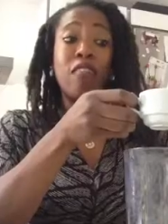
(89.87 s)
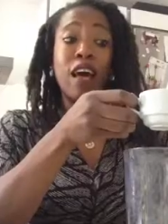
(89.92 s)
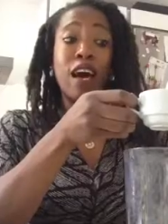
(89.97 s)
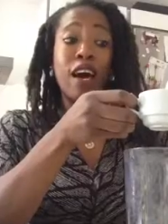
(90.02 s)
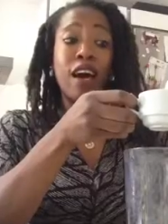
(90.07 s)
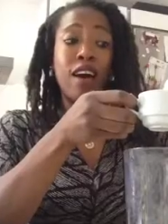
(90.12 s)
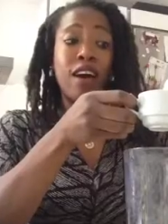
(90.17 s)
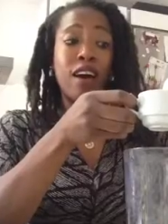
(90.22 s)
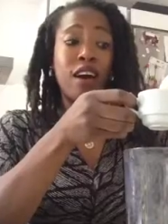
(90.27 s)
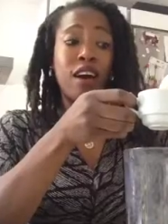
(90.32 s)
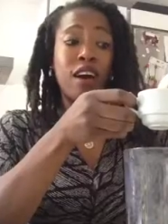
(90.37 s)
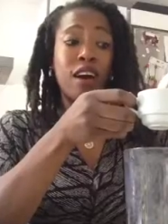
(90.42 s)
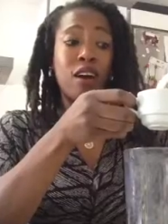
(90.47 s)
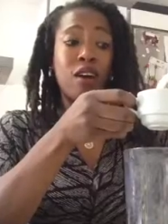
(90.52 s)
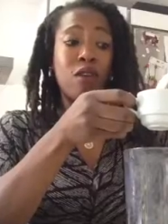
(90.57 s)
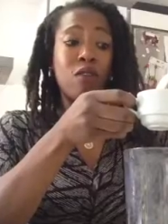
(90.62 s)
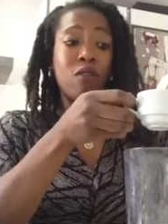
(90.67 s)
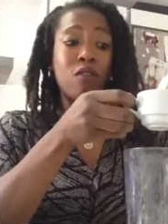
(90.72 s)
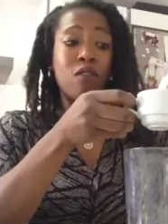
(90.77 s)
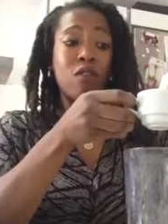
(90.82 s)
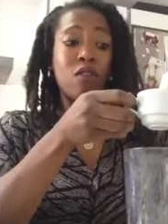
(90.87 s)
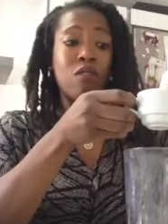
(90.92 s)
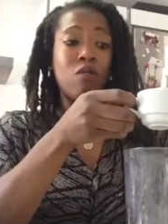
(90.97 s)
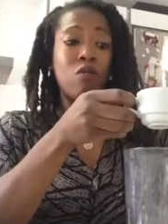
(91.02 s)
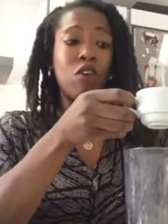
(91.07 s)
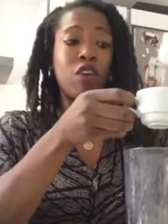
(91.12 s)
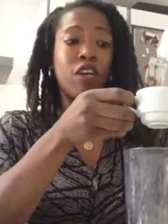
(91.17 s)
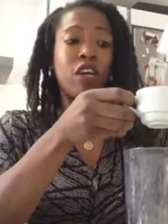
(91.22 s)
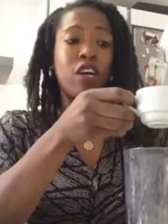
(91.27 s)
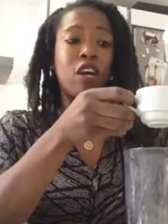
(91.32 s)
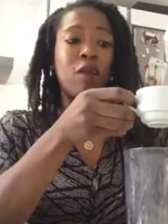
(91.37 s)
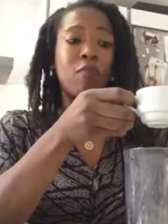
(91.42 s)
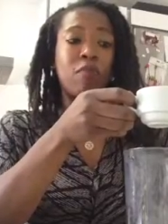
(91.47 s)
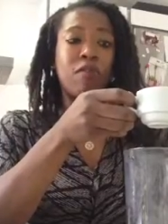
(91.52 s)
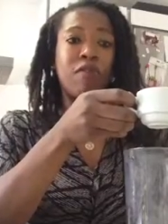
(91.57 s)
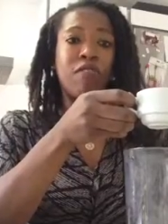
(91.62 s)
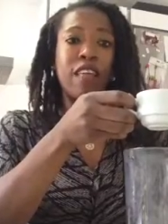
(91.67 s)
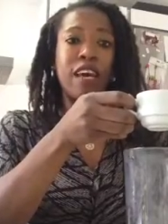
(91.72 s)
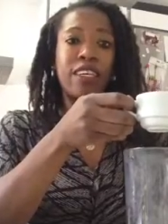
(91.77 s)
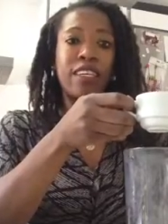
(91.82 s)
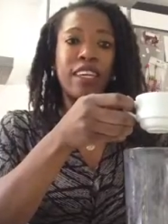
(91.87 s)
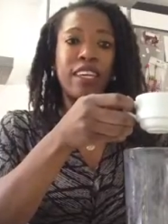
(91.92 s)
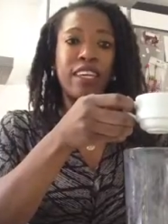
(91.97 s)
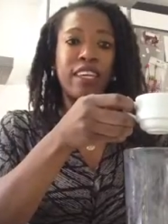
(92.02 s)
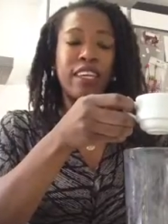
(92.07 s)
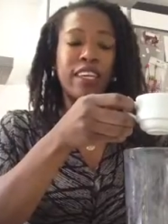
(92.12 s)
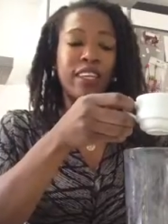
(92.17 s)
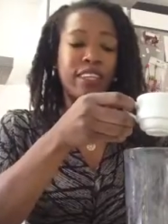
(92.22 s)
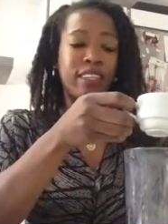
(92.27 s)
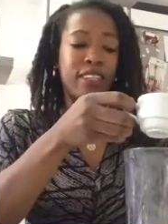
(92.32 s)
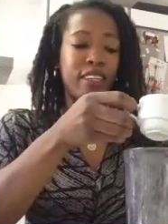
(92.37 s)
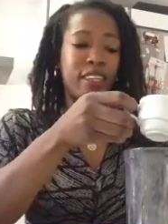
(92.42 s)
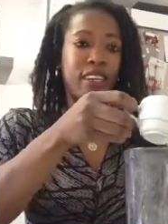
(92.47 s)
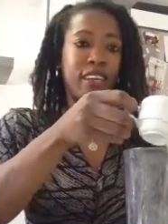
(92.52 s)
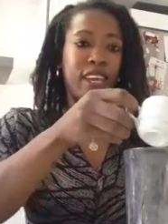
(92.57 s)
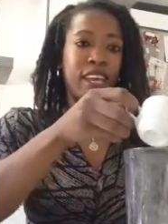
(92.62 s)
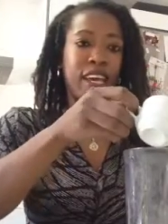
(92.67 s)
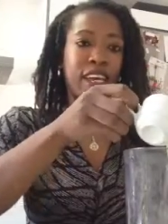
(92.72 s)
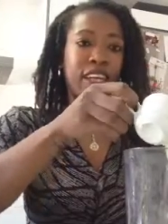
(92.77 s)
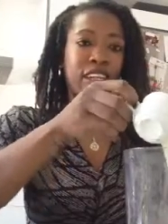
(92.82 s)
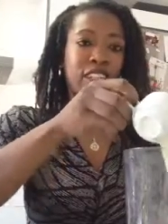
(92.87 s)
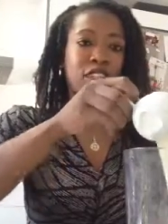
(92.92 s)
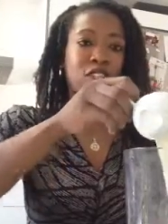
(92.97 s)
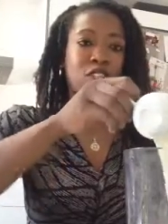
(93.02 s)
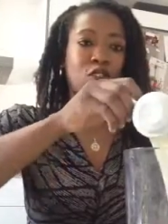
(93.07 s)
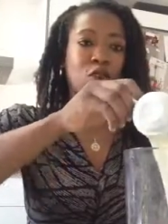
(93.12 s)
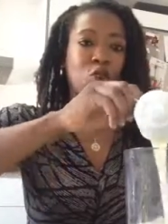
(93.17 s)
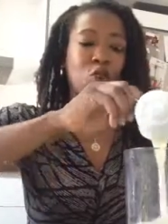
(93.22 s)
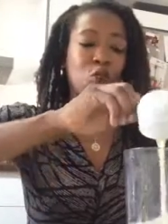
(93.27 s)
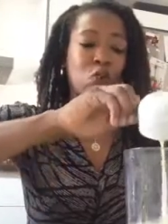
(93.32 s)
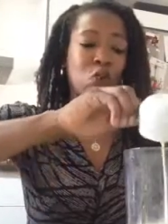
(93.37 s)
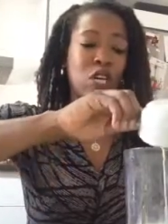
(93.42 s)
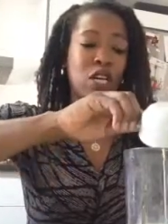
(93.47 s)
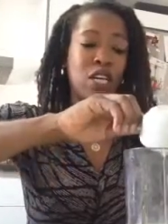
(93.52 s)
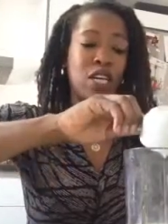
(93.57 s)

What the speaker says: cup of that in it, like so.